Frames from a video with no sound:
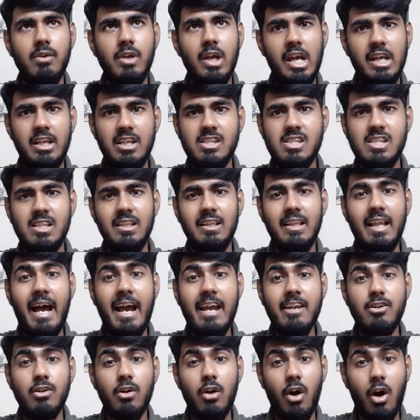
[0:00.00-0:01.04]
It is
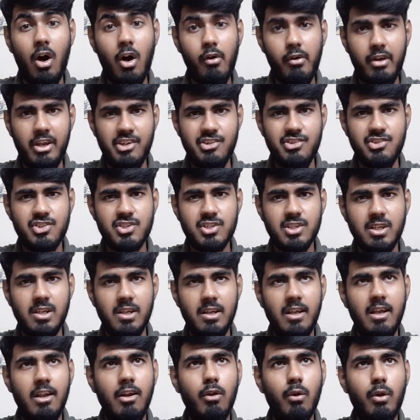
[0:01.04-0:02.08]
light orange.
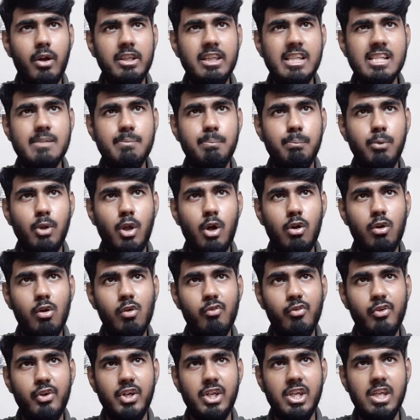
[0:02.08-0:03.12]
Look at this block
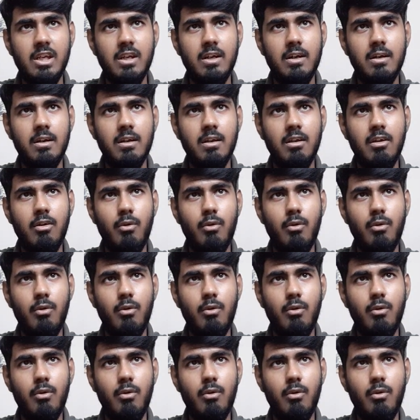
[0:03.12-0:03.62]
over here.